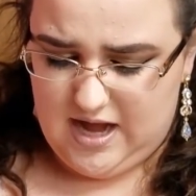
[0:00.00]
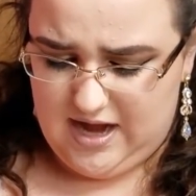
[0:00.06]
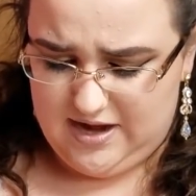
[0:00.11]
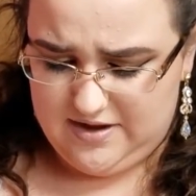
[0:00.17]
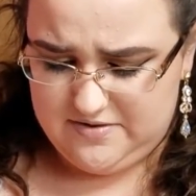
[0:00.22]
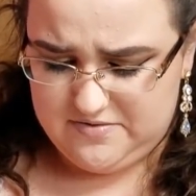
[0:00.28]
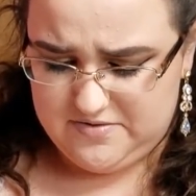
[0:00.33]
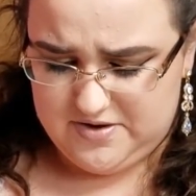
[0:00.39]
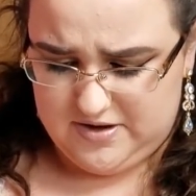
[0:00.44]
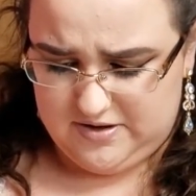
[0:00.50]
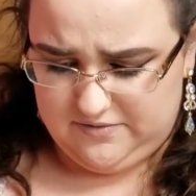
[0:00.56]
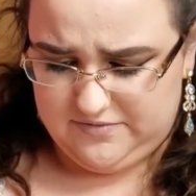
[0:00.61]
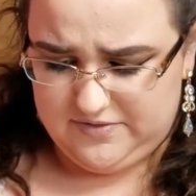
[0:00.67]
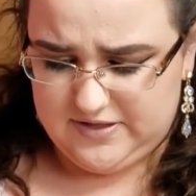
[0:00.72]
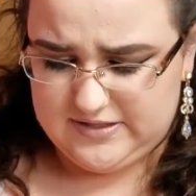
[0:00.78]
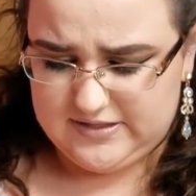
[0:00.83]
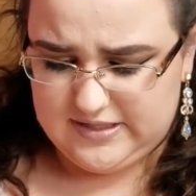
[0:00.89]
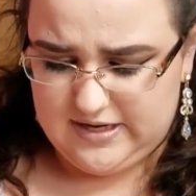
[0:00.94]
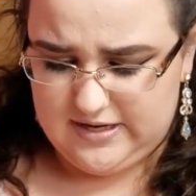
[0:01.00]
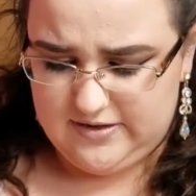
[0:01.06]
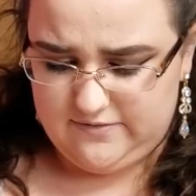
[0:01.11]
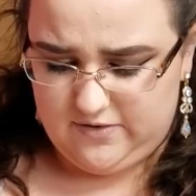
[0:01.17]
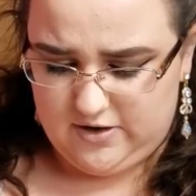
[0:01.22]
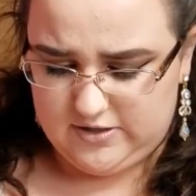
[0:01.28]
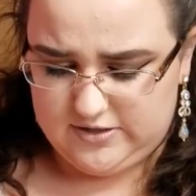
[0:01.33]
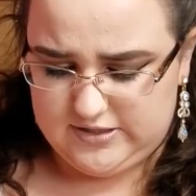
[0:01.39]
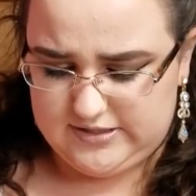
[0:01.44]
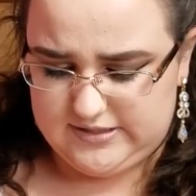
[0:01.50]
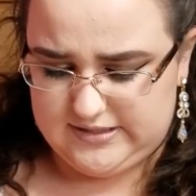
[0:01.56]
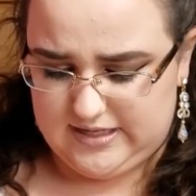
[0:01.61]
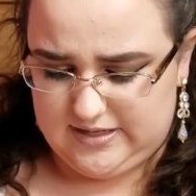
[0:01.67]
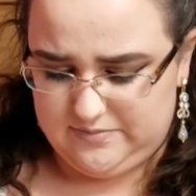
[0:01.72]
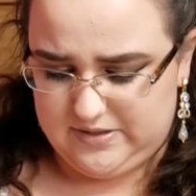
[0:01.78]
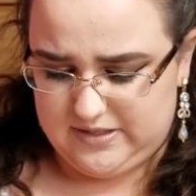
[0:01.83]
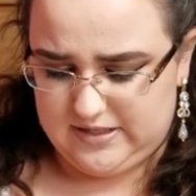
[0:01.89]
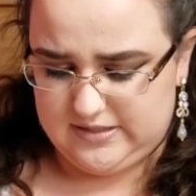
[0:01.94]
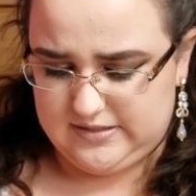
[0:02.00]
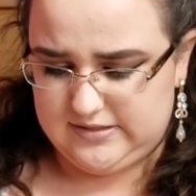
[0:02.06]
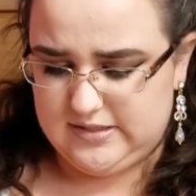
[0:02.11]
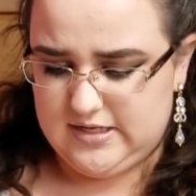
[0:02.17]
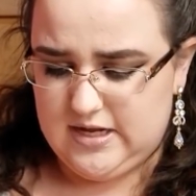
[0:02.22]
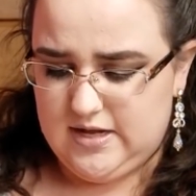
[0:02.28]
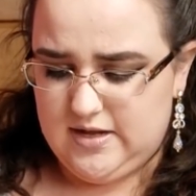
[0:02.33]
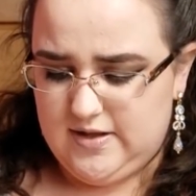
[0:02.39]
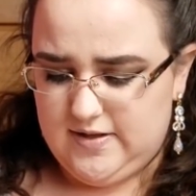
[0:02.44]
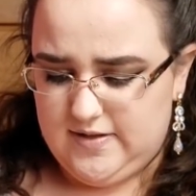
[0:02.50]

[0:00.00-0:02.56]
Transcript: I don't know, that's kind of hard to say because